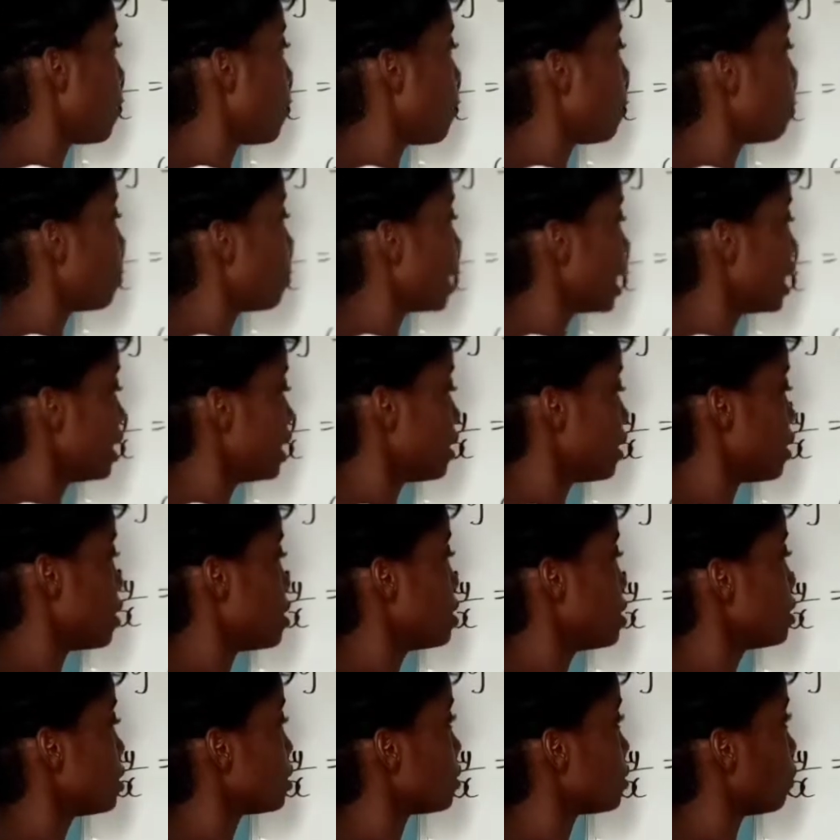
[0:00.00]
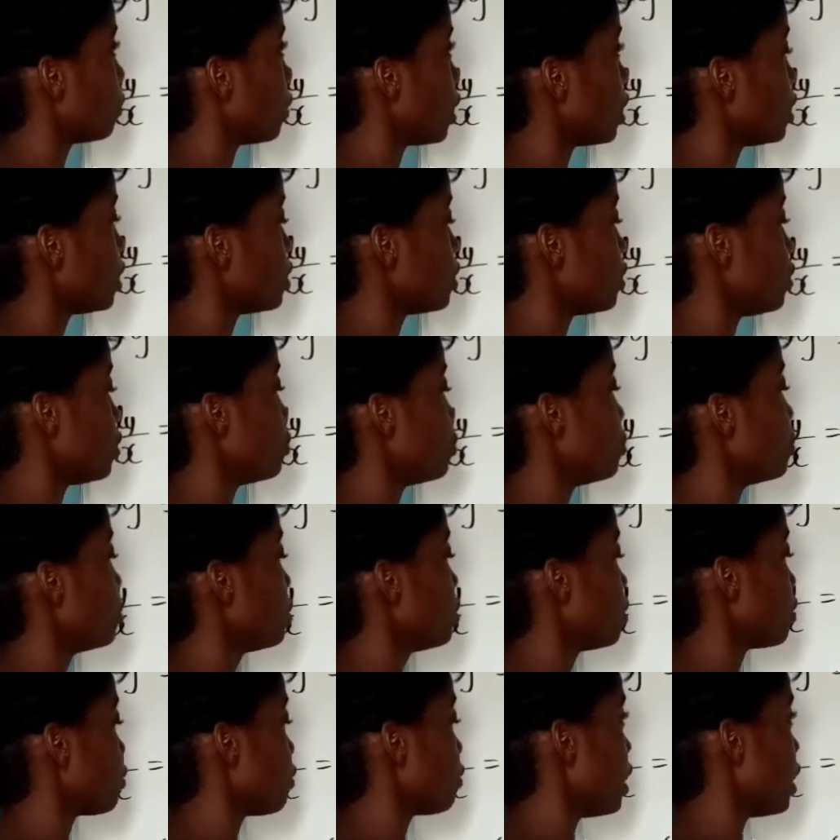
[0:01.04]
Minus, what is u?
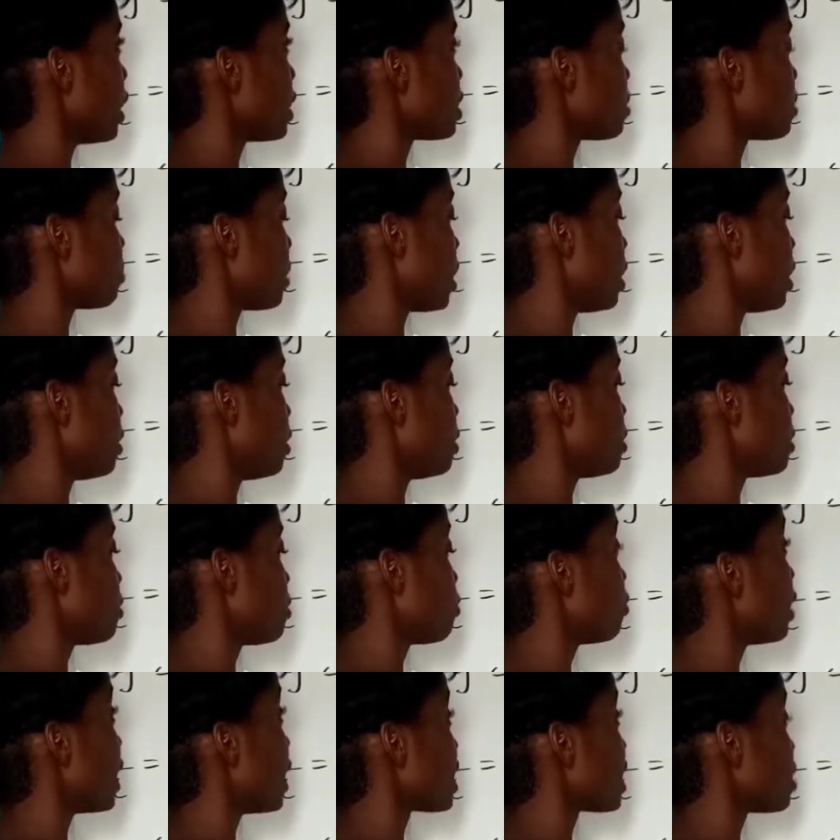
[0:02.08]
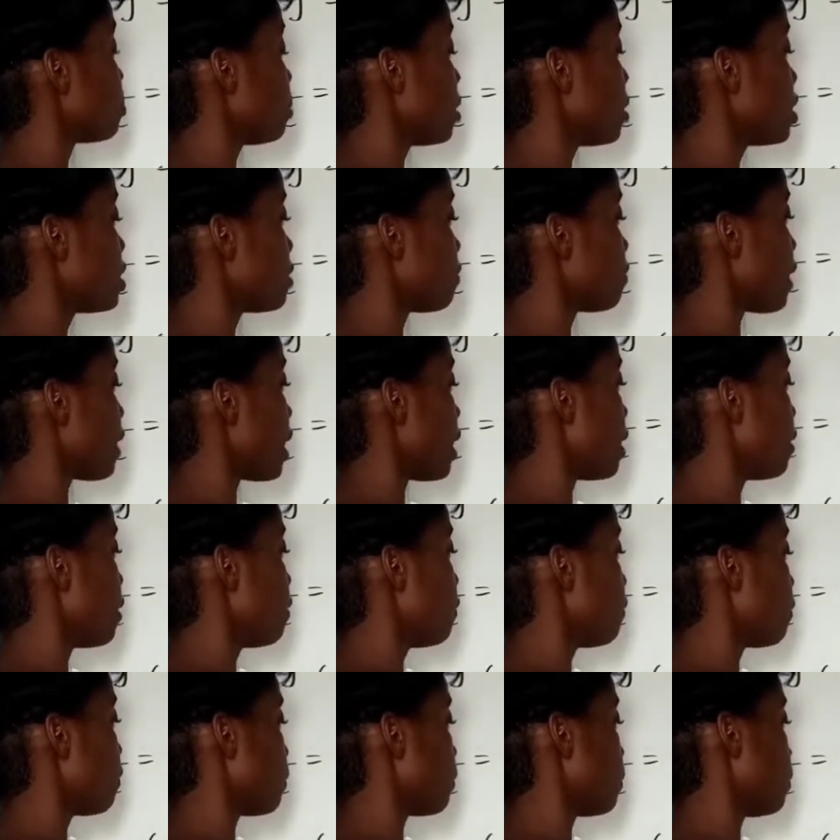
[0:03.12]
3x plus
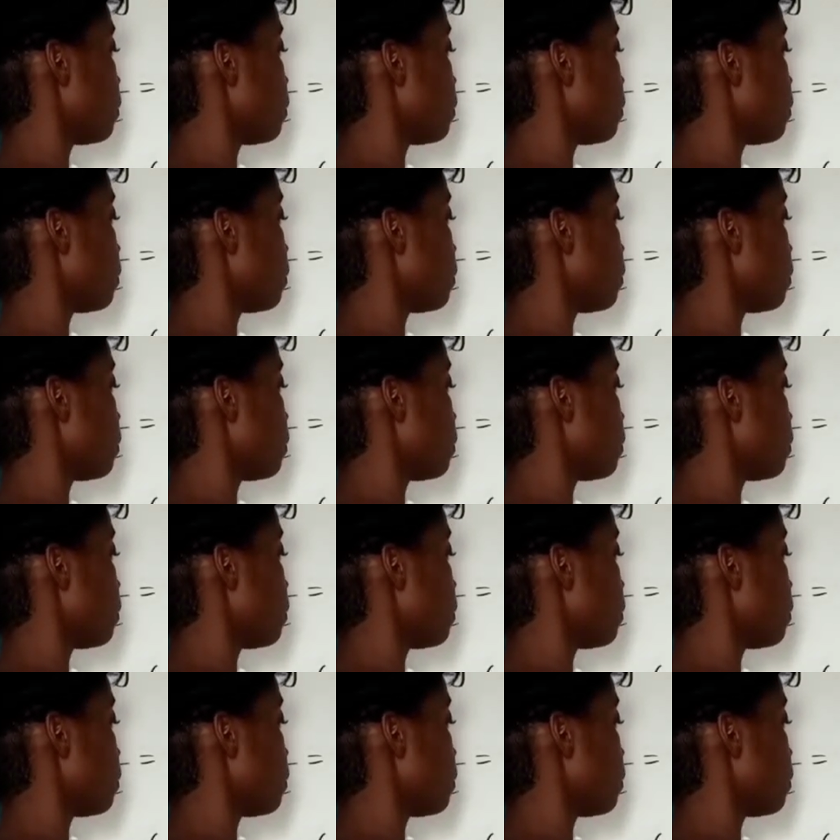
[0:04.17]
5.